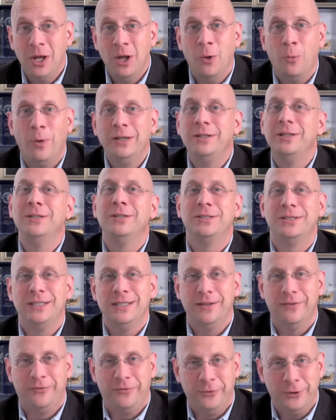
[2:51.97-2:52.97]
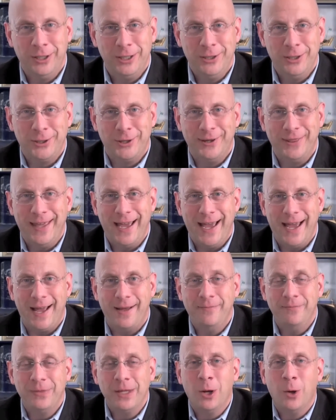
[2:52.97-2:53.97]
Wait till you see the footage on
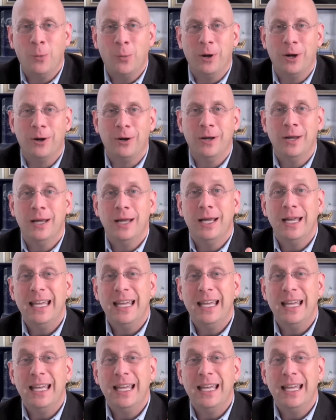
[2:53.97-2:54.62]
that, where